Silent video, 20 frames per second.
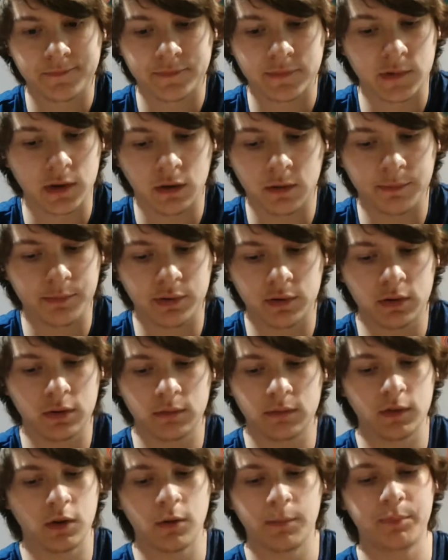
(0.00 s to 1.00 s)
Don't
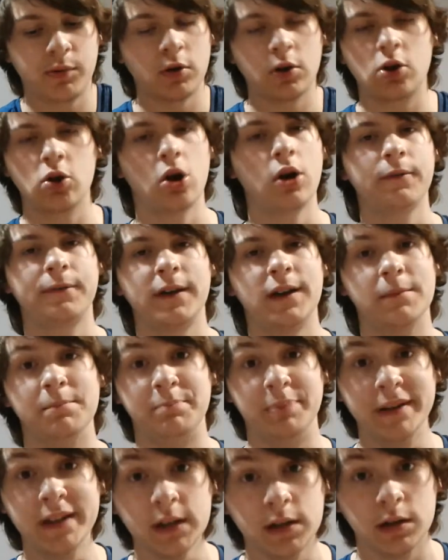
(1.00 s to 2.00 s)
put Goff at a
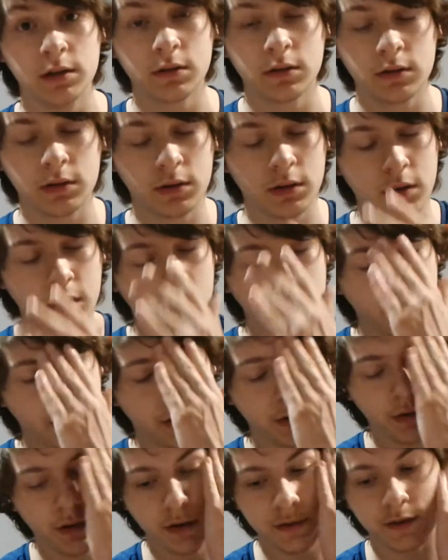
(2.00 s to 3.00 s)
B.
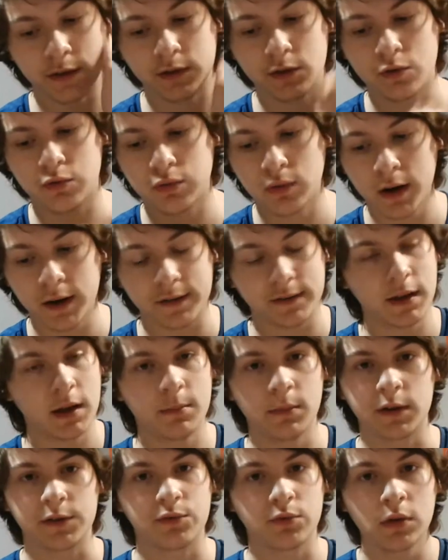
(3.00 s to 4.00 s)
Jesus Christ, they
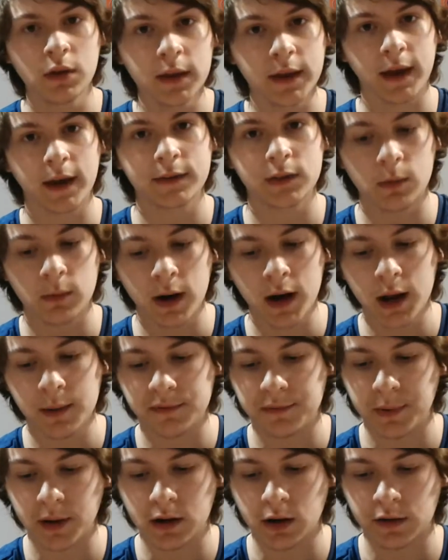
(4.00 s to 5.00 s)
must really hate the Rams
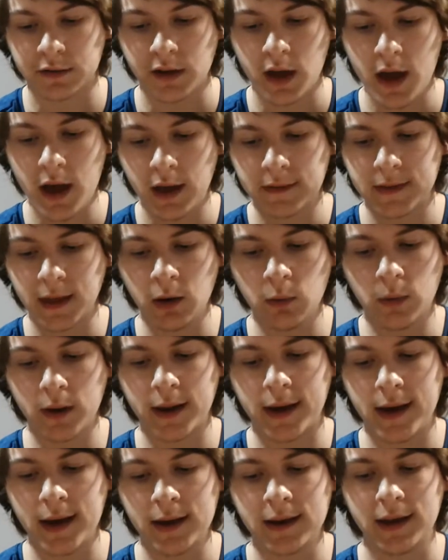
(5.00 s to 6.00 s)
because they went
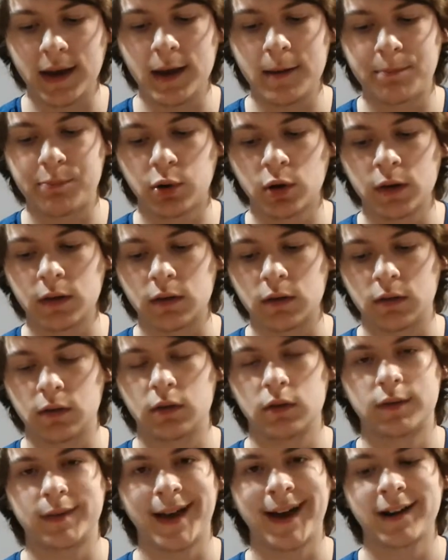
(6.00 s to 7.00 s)
ahead and put
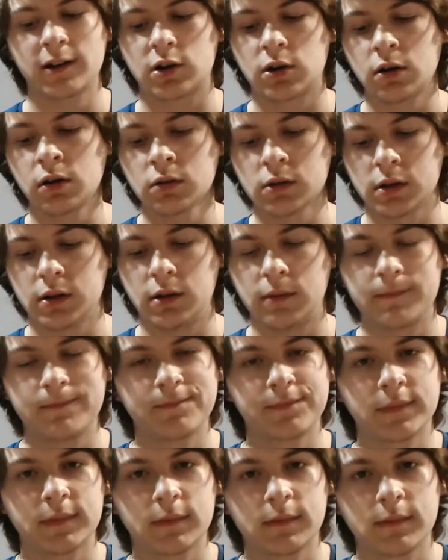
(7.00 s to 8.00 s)
Todd Gurley
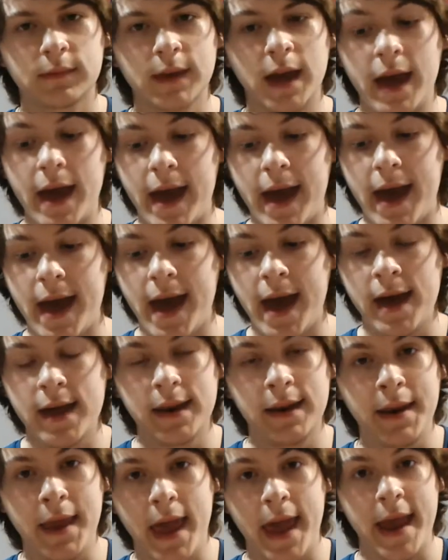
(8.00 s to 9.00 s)
at
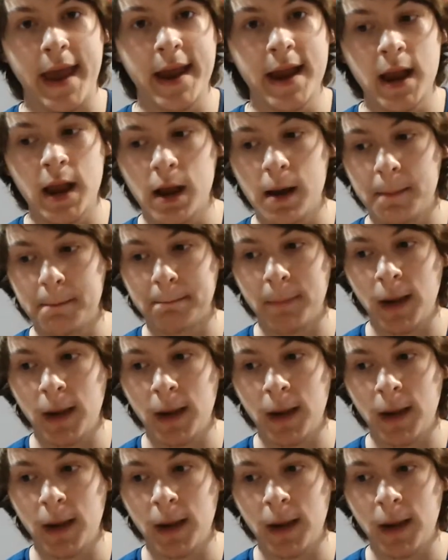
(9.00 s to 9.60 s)
an A-.